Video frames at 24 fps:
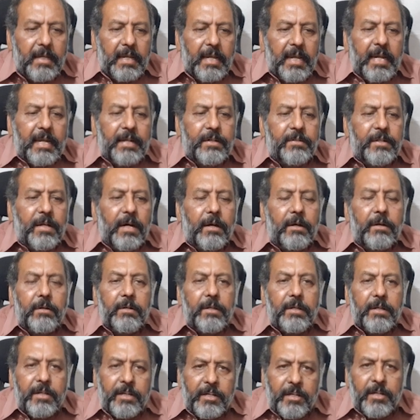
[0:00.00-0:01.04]
and the
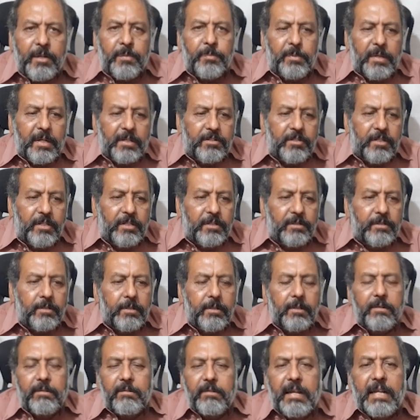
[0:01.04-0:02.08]
hair brushes,
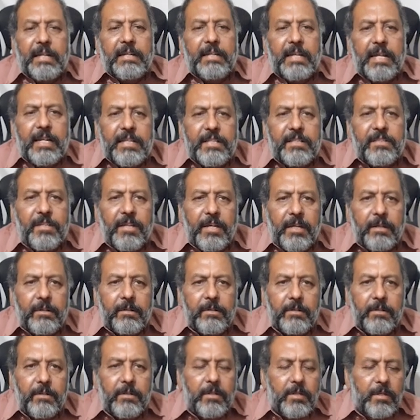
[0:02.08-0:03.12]
and anything
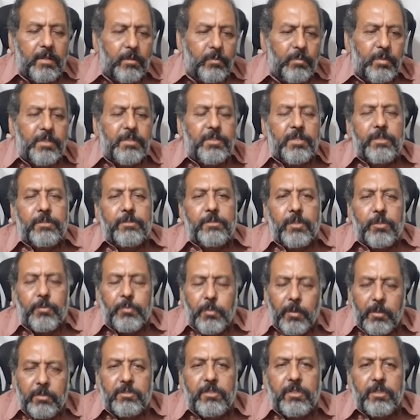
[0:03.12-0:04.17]
which is
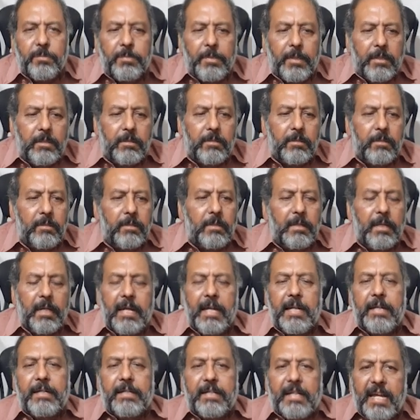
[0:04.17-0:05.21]
responsible
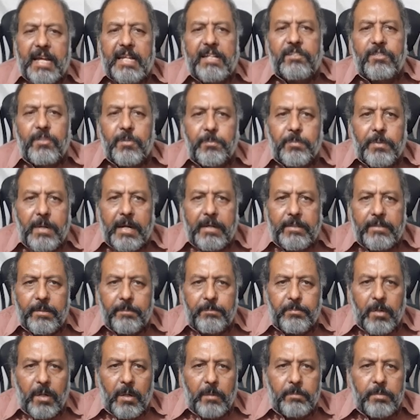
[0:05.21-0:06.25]
and can spread the
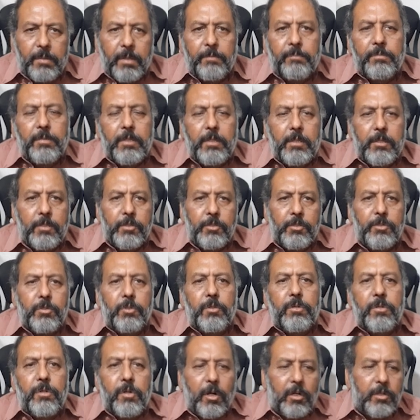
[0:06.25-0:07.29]
problem
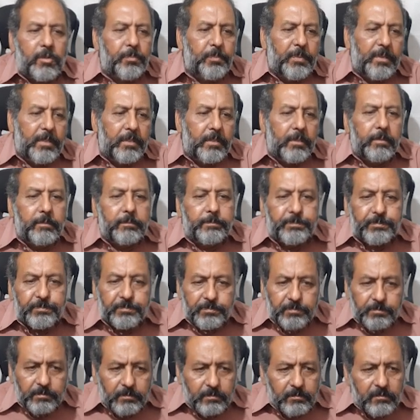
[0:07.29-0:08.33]
should not be
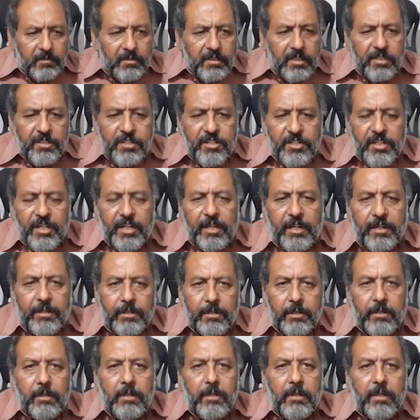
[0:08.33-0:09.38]
shared
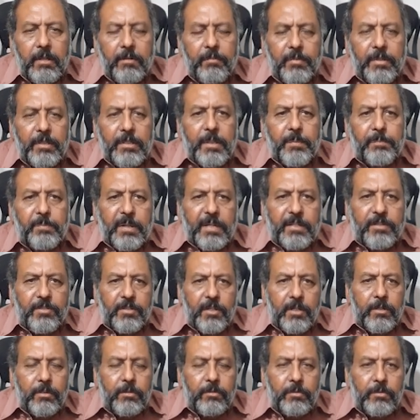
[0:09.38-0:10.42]
with the
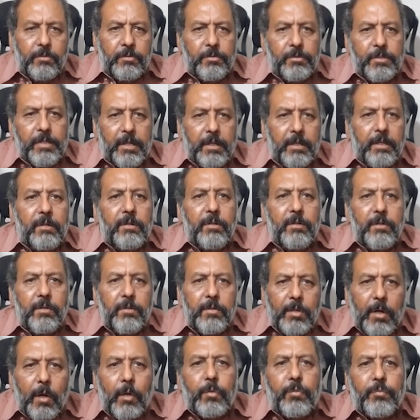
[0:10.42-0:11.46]
person who is a
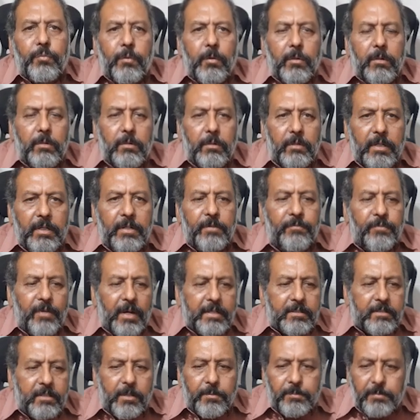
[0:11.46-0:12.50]
doubtful
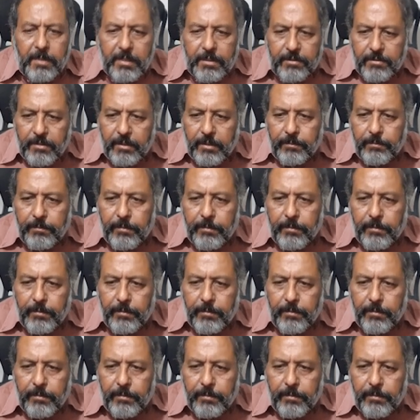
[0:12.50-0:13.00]
infected person.